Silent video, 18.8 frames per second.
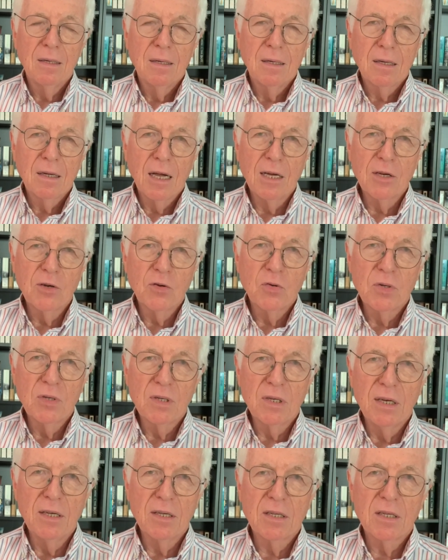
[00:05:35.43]
countries
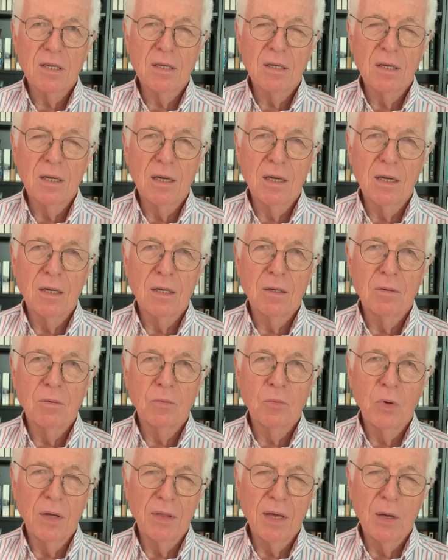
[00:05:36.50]
list,
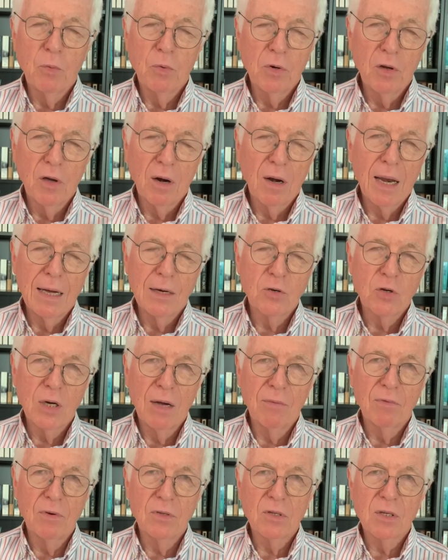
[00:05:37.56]
where they would not allow
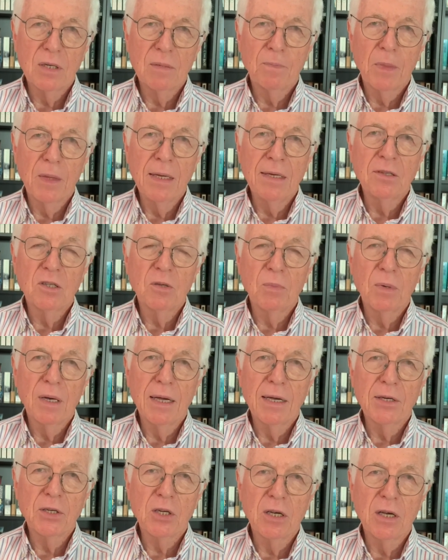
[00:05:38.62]
travelers into
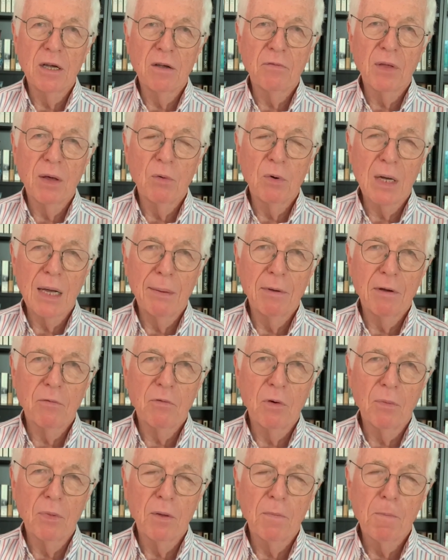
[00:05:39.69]
Malaysia if they were coming
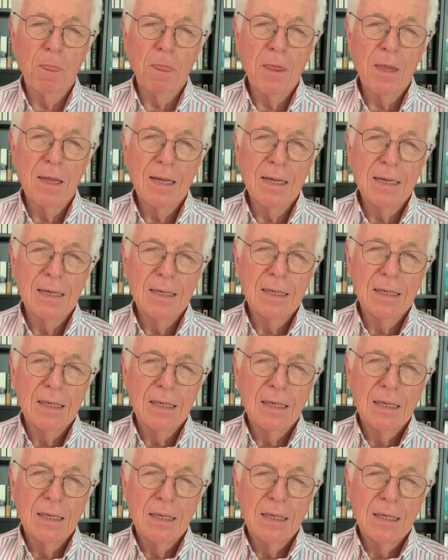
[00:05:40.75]
from them.
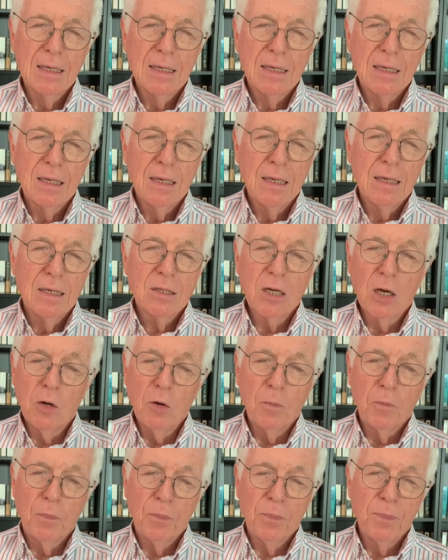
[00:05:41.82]

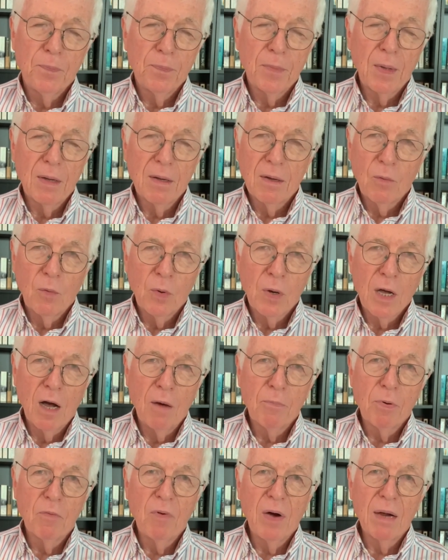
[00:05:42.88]
So we can't
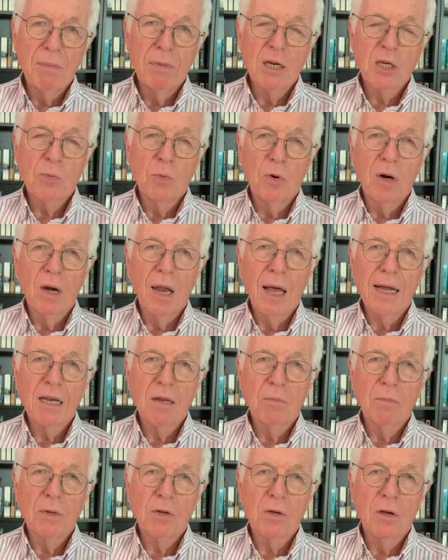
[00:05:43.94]
provide much more
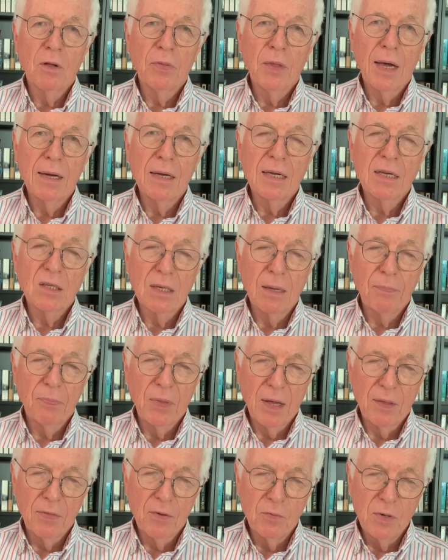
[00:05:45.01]
enlightenment on that, except
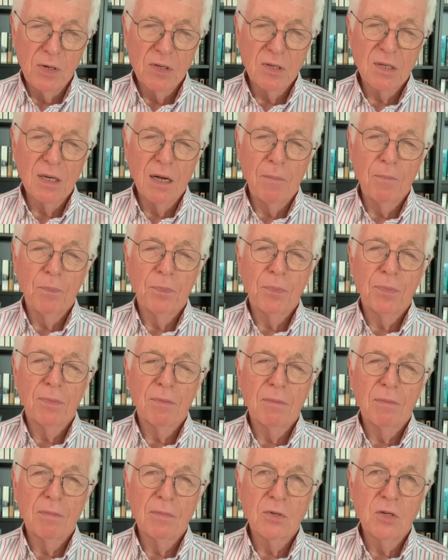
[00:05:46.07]
that there is some
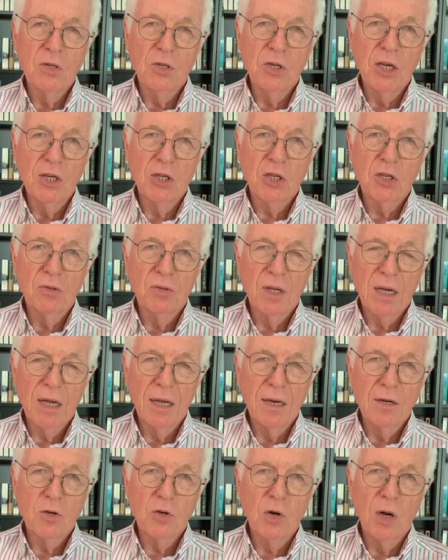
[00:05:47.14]
suggestion they're going
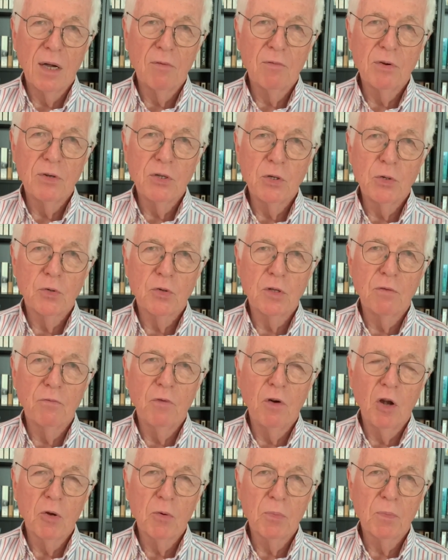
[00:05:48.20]
to try and reduce the
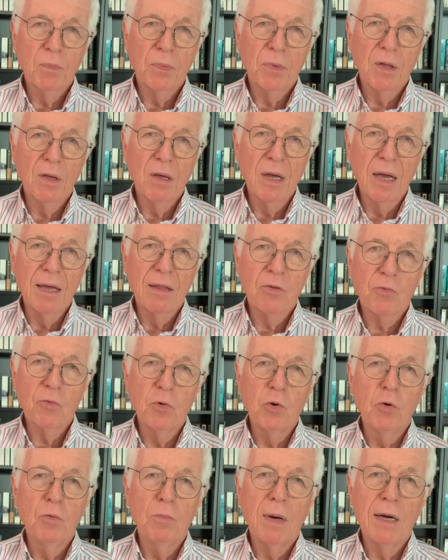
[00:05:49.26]
volume going
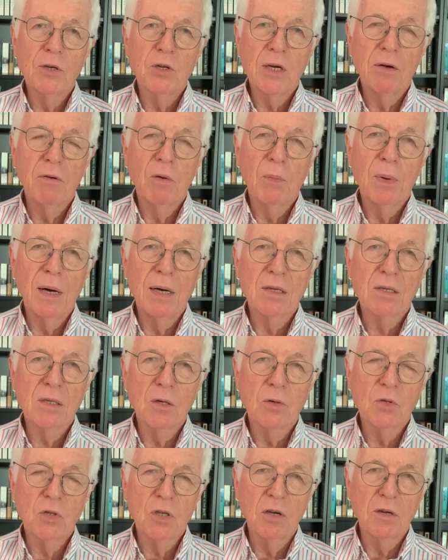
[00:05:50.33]
through my travel pass, so
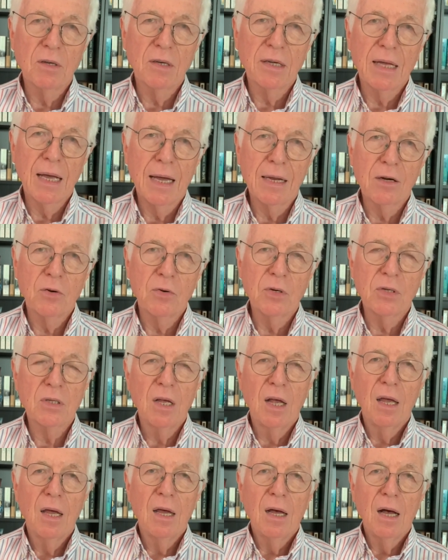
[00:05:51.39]
certain categories
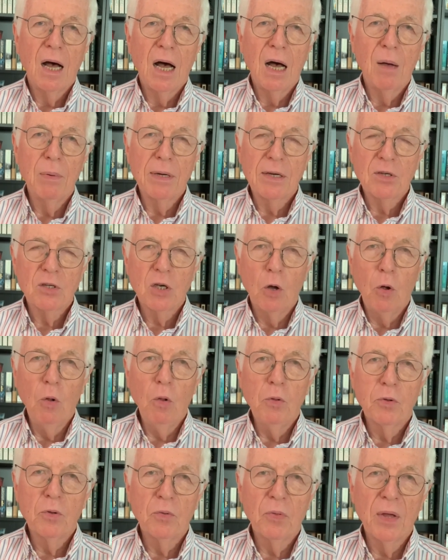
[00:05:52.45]
are being
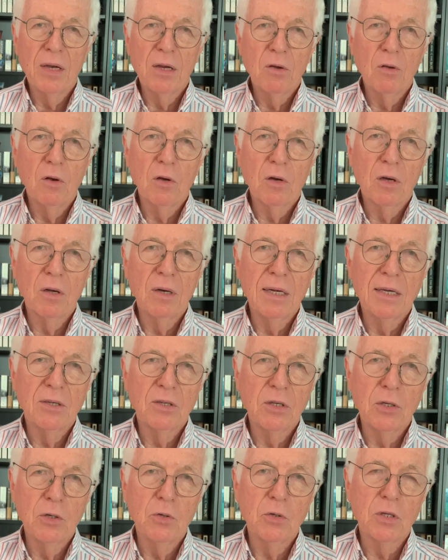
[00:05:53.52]
told they no longer need to
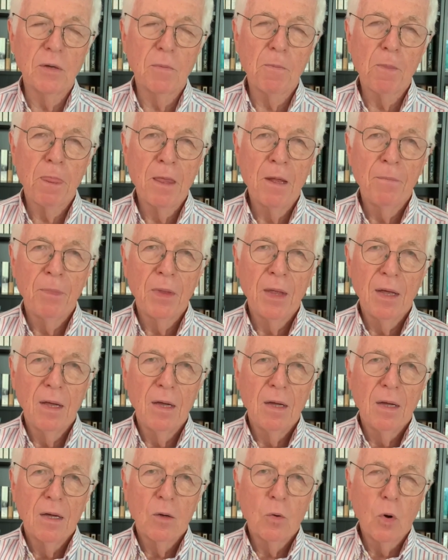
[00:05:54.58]
use it.
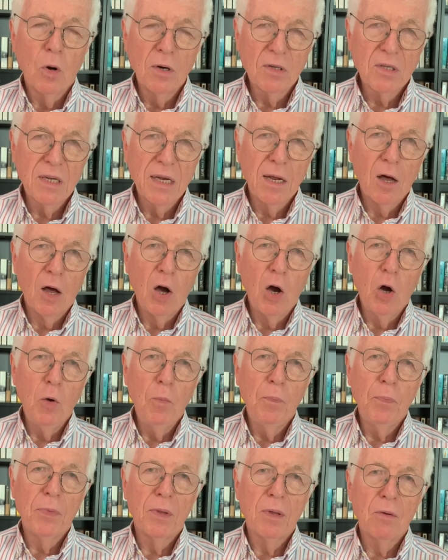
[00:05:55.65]
Quarantine at
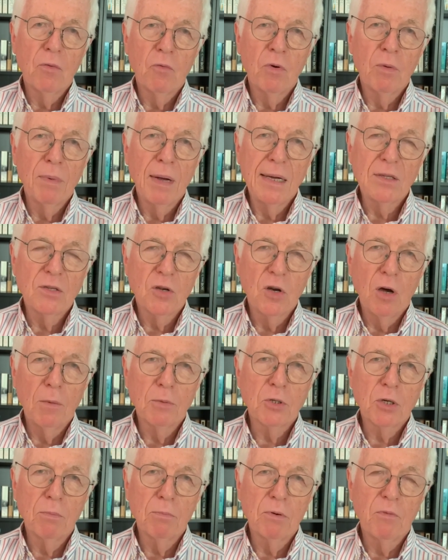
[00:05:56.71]
home remains an
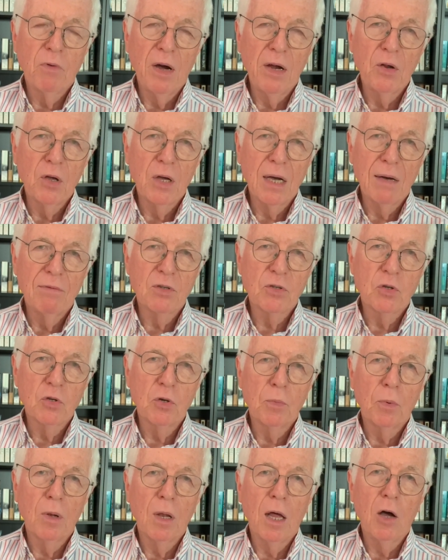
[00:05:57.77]
option, providing you have a
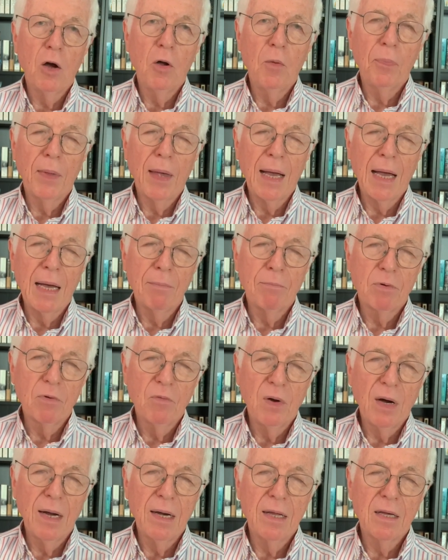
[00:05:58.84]
suitable home and
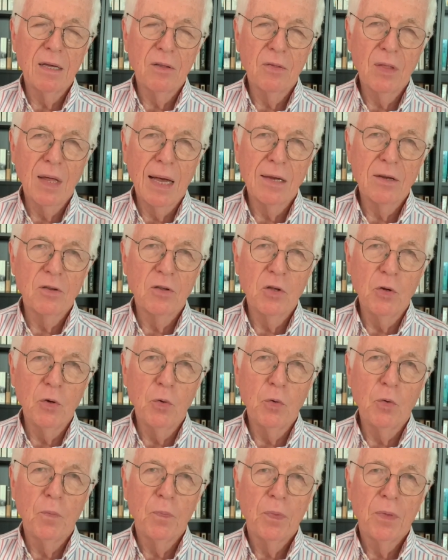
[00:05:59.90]
providing that you